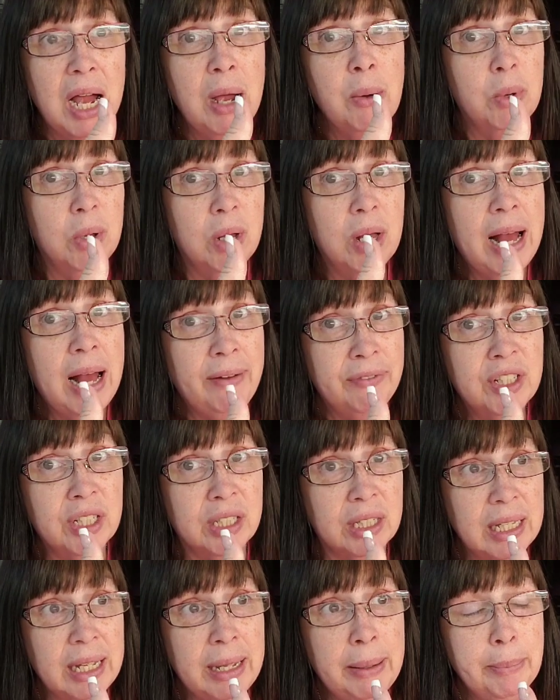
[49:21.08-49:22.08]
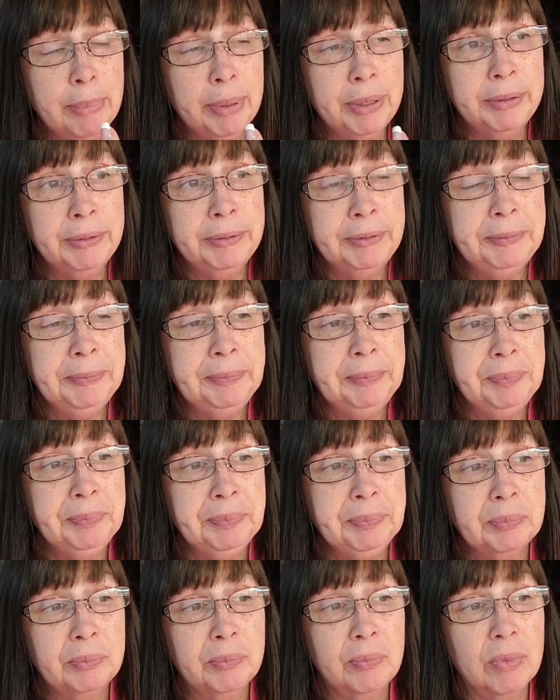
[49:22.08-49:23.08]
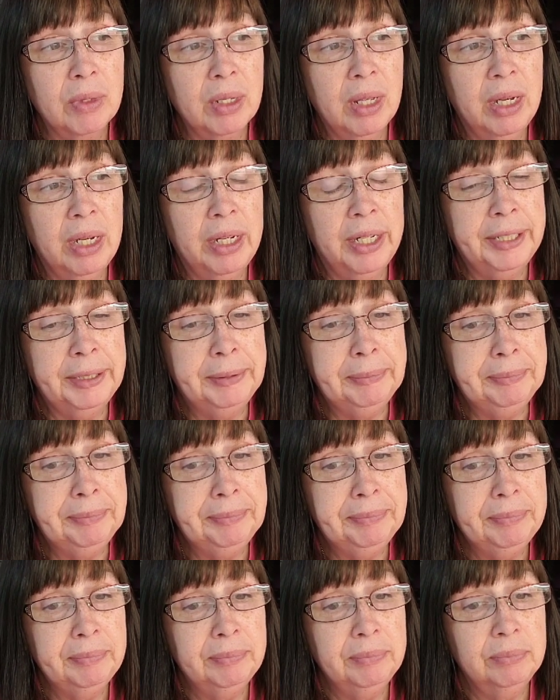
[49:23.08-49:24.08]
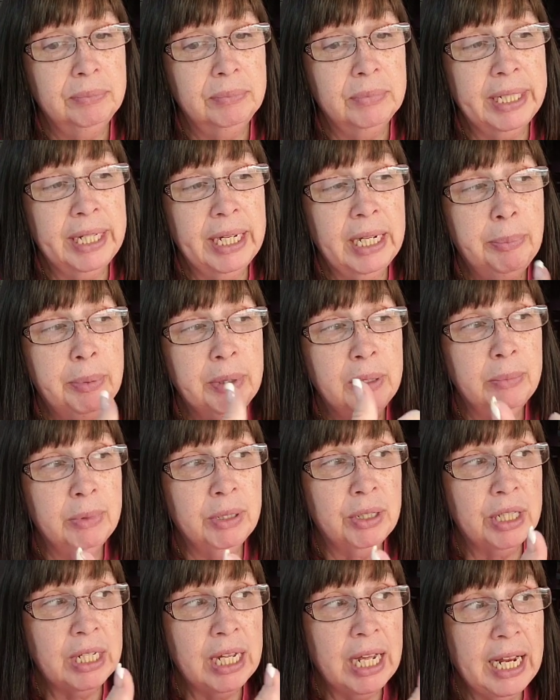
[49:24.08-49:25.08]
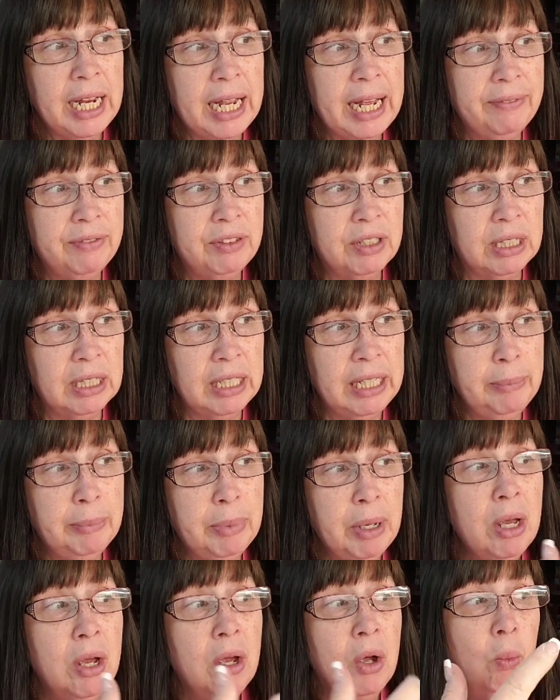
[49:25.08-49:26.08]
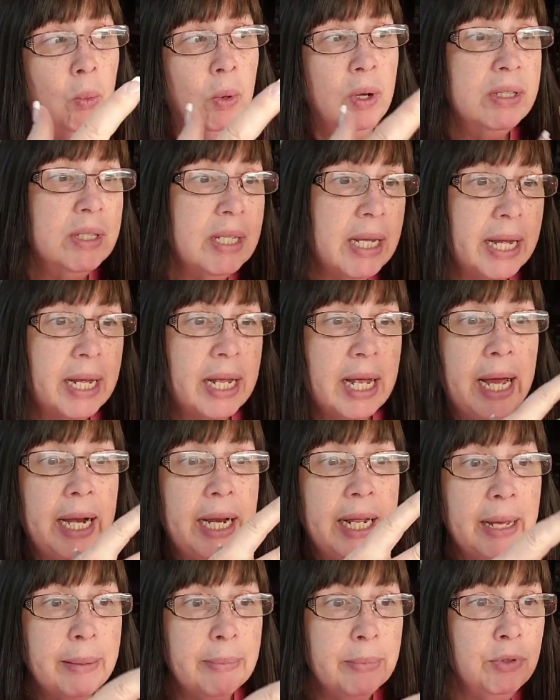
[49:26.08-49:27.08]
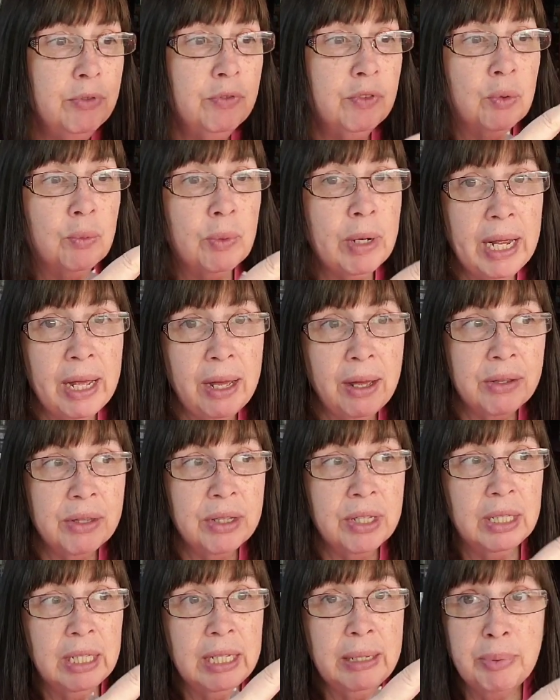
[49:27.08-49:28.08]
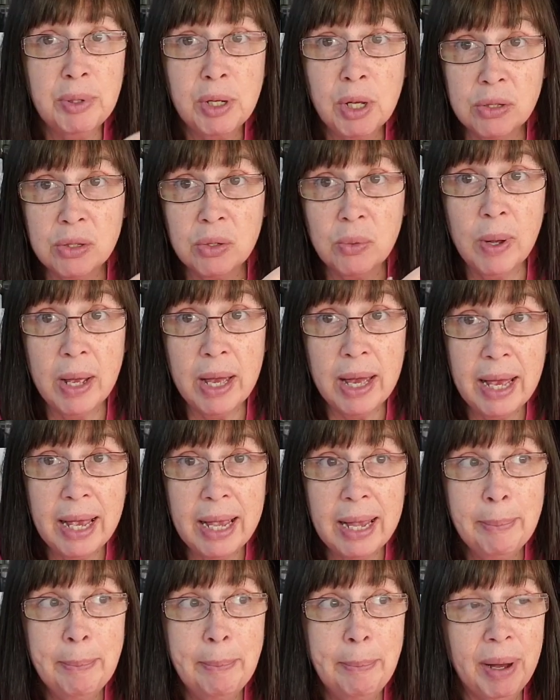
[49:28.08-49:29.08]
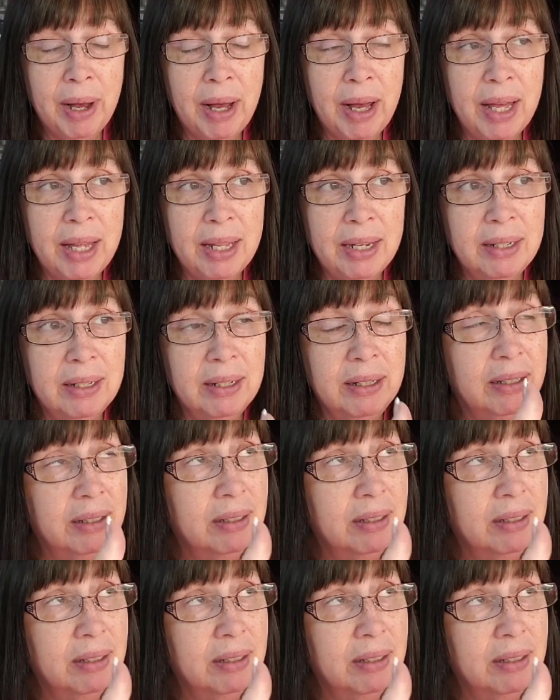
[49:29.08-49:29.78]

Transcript: I will have to limp. Um, I get up in the middle of the night, I have to limp. Once I kind of get moving around, the limp goes away, but